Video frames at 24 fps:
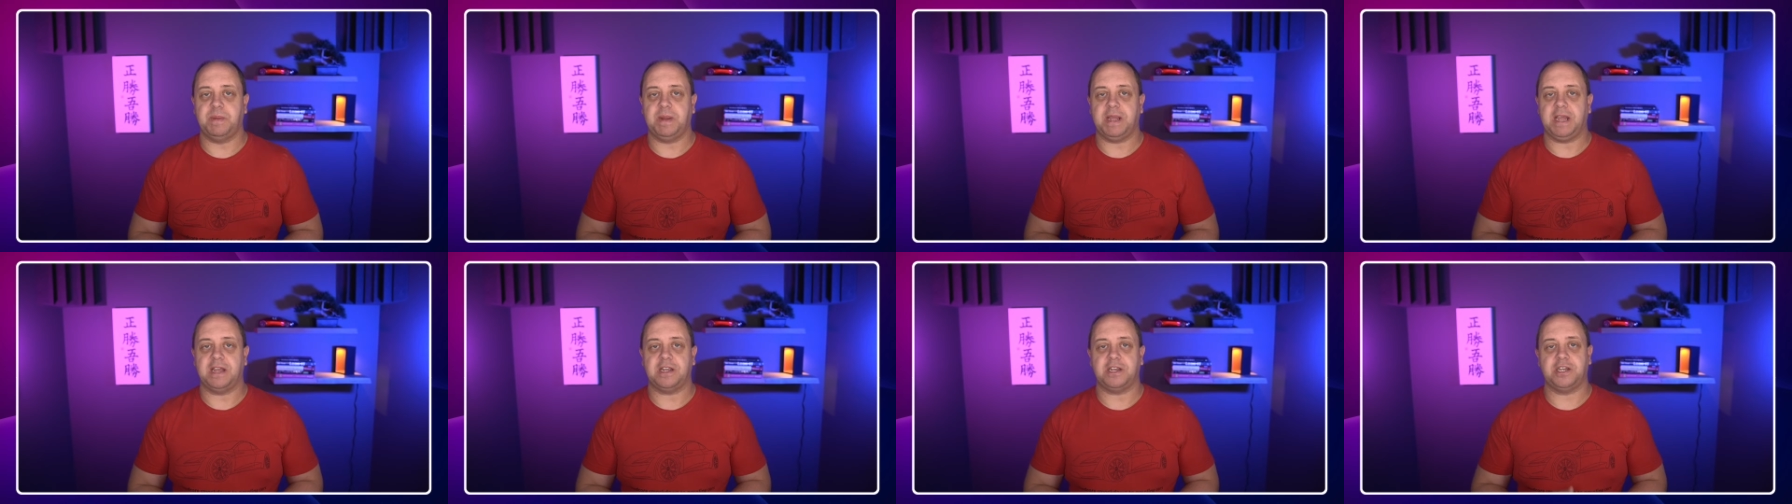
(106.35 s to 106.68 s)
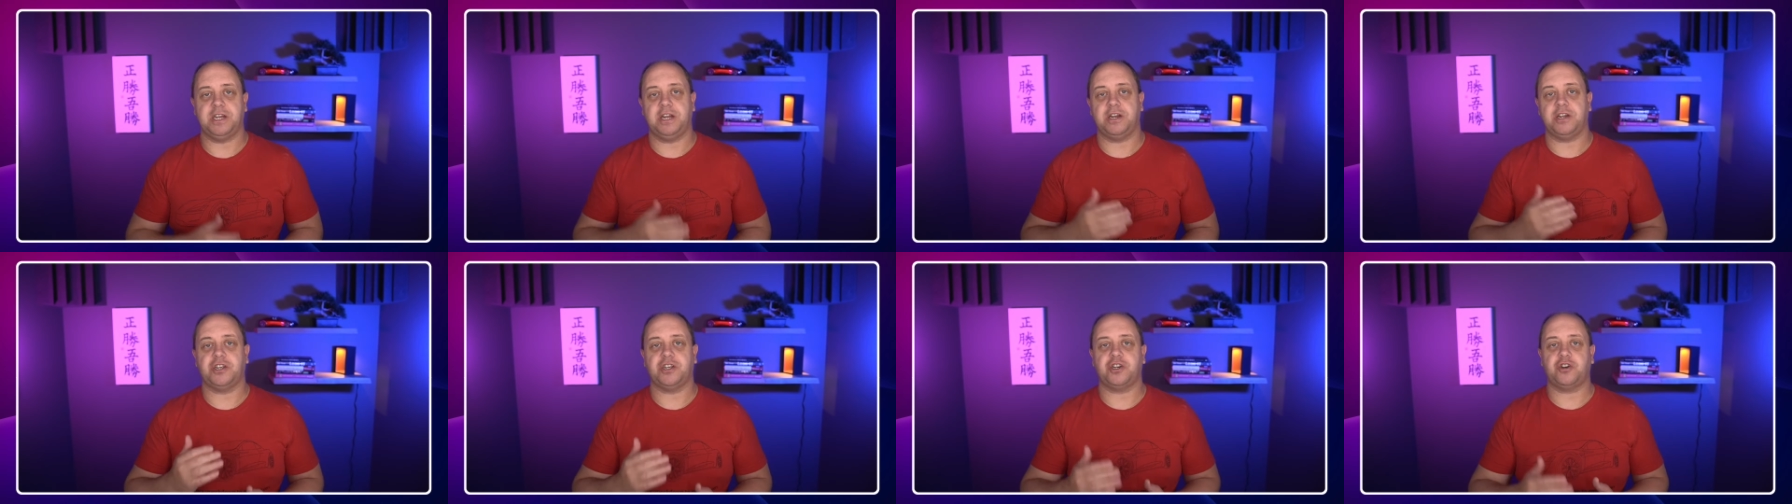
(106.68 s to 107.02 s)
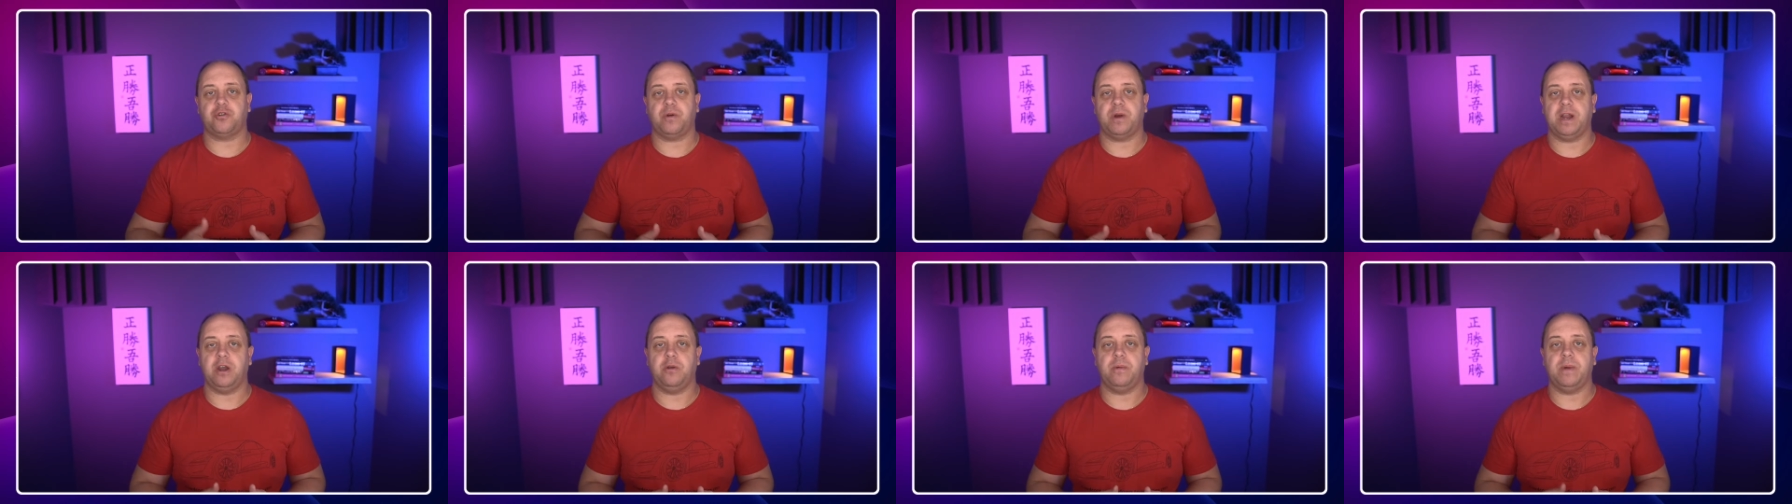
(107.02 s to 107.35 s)
because they are
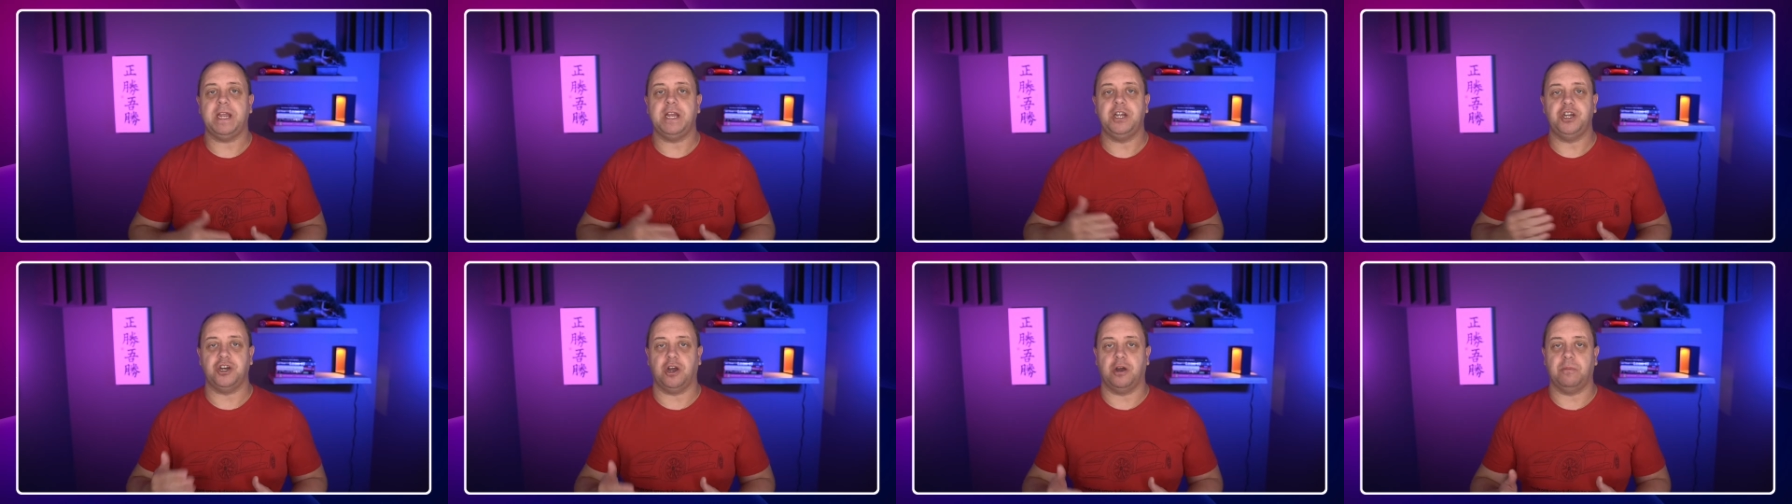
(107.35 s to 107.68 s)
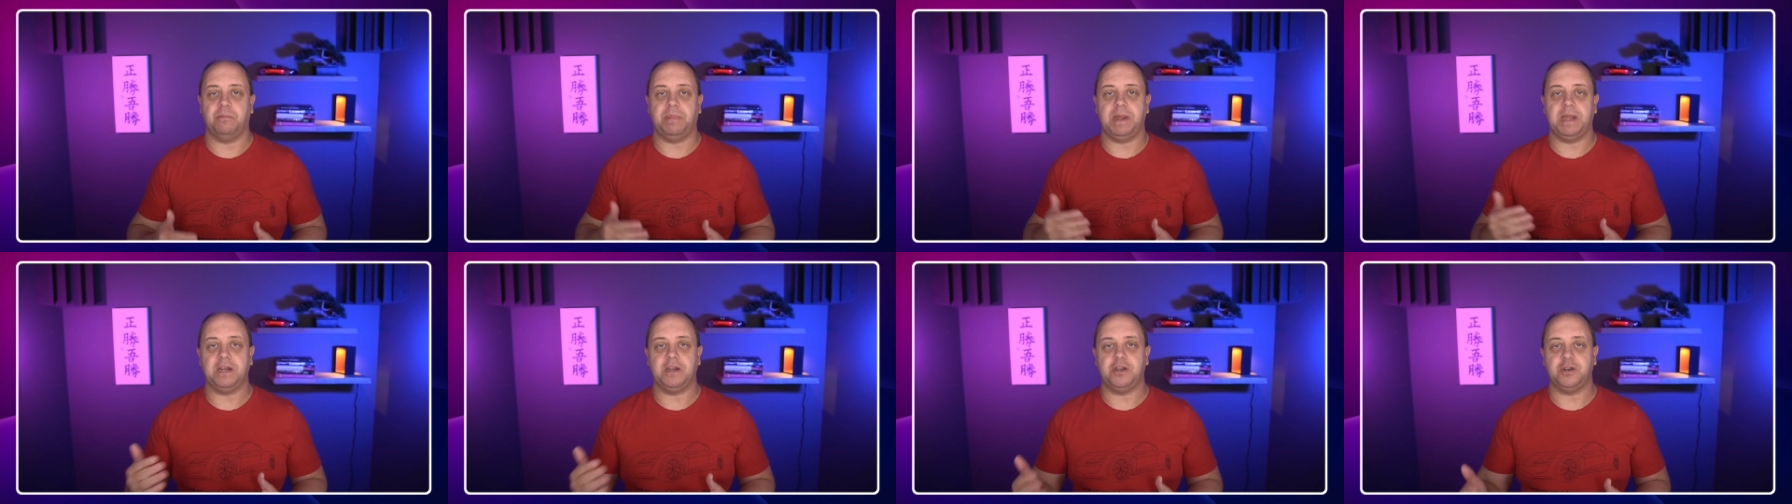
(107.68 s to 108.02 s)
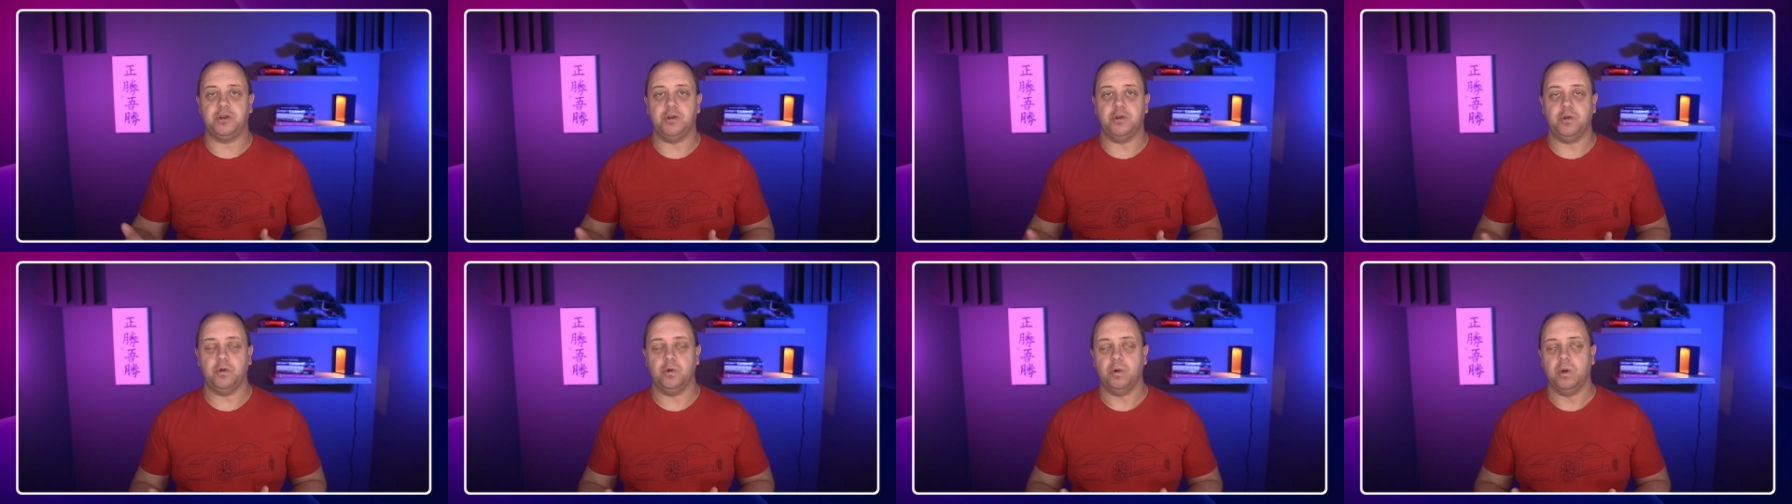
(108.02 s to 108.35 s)
straight away jumping
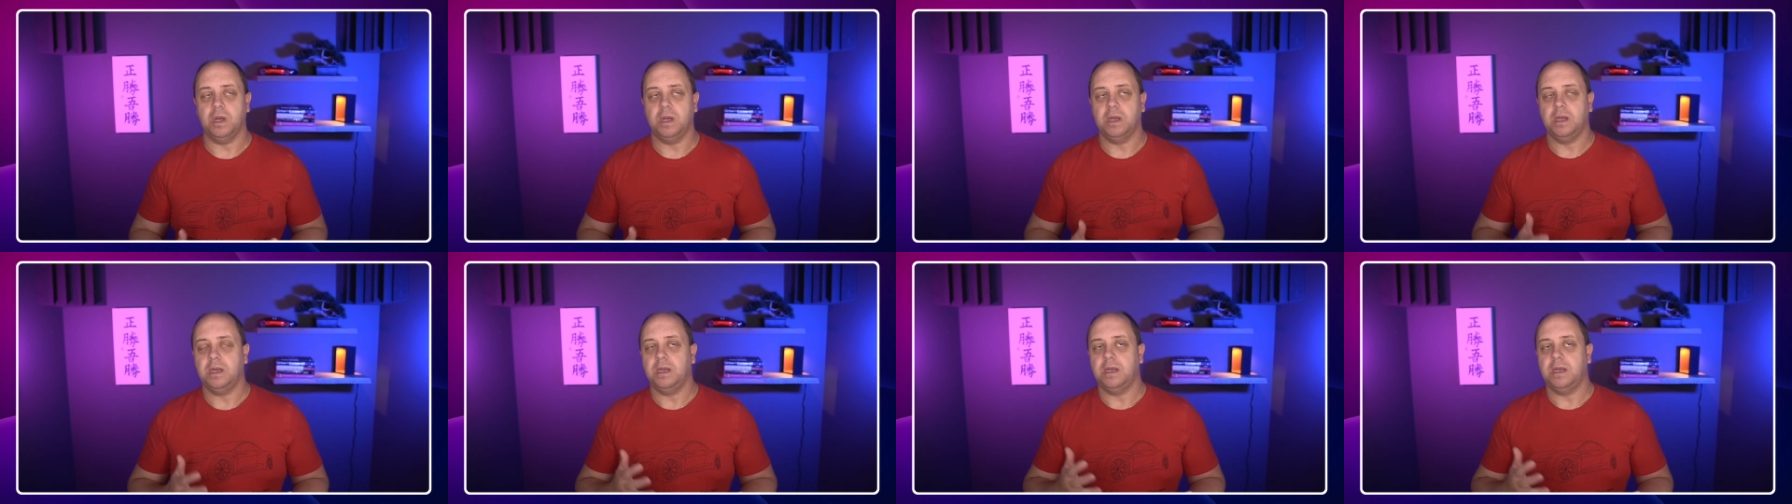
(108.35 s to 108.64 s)
to